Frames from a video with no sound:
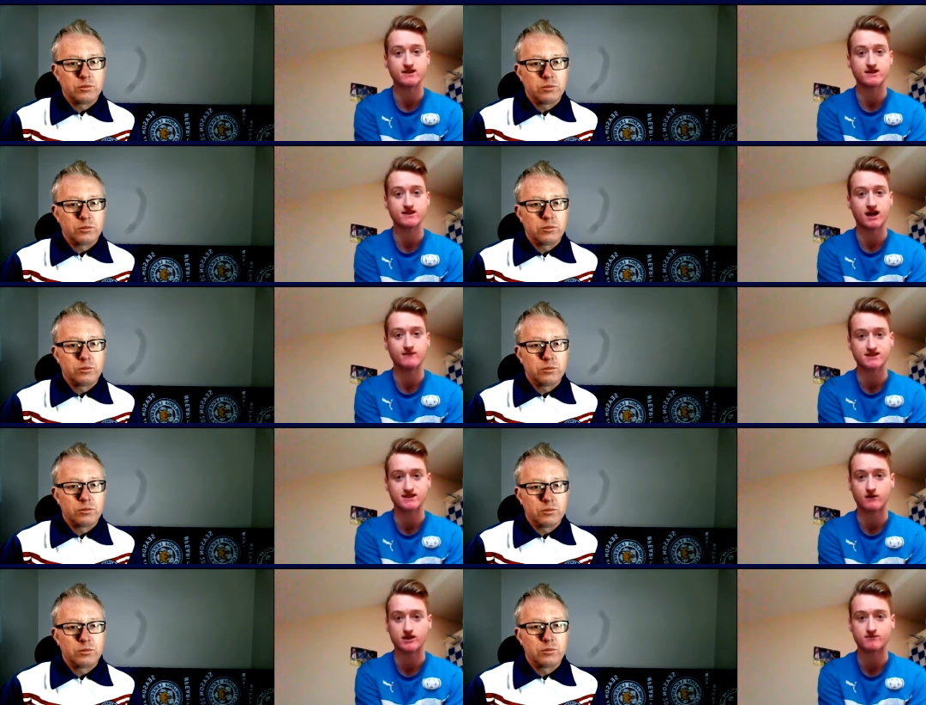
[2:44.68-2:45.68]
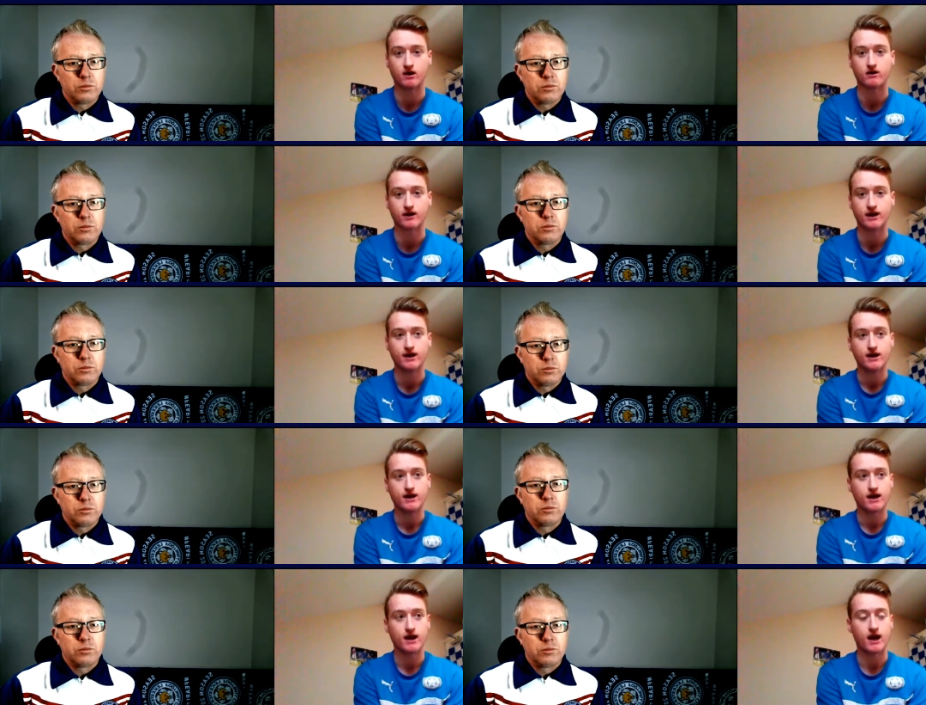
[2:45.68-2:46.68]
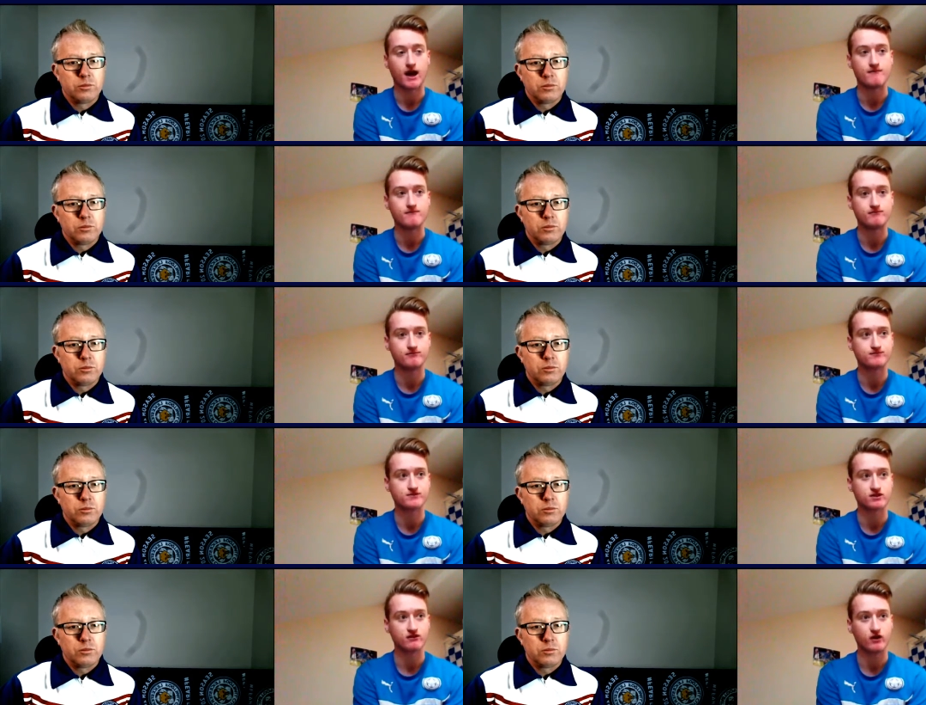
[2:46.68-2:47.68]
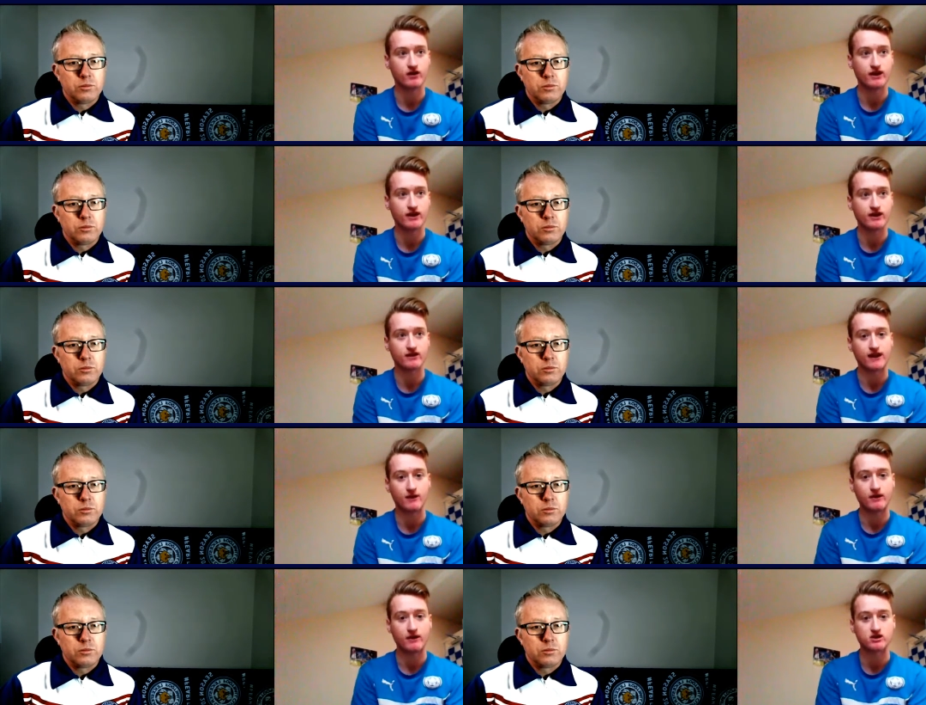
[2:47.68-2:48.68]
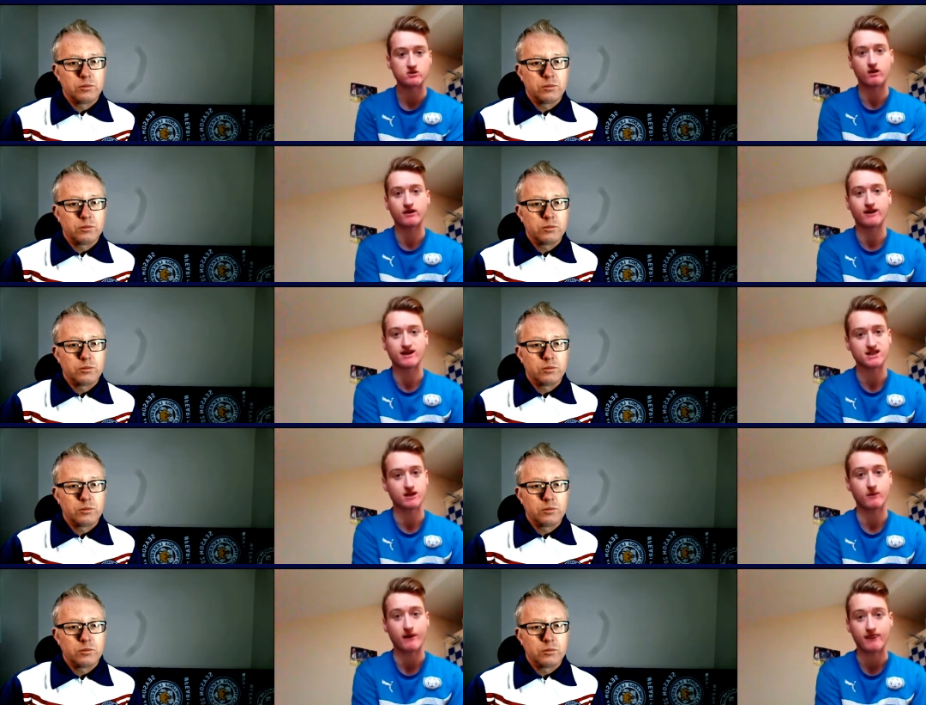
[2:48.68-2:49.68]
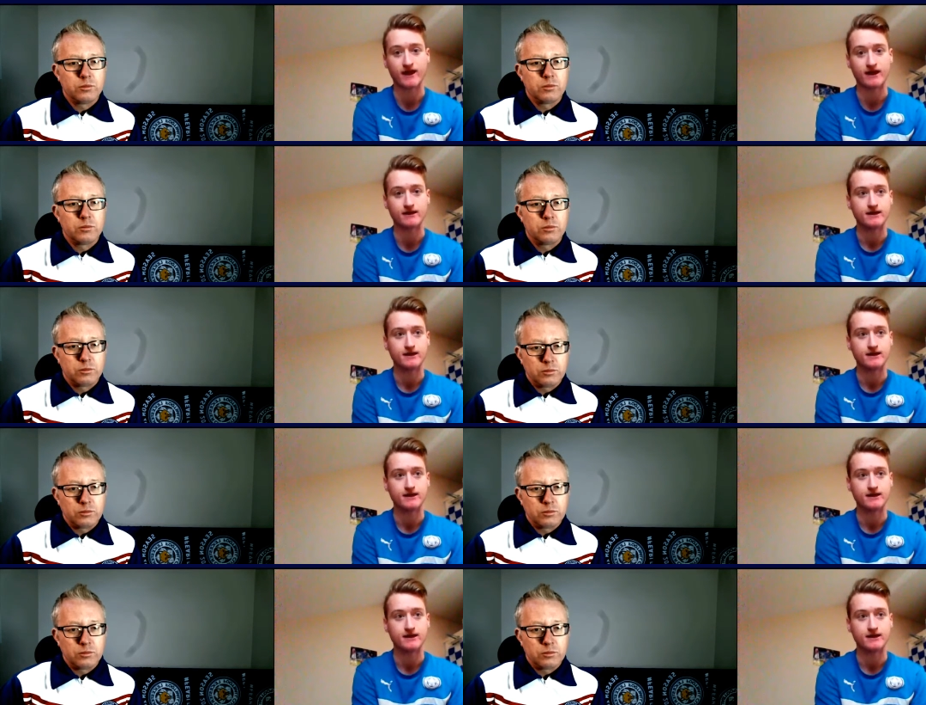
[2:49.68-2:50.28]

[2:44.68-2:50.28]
Speaker 1: times at Selhurst Park. Um, sort of looking at that, we lost 1 0 last time we went there.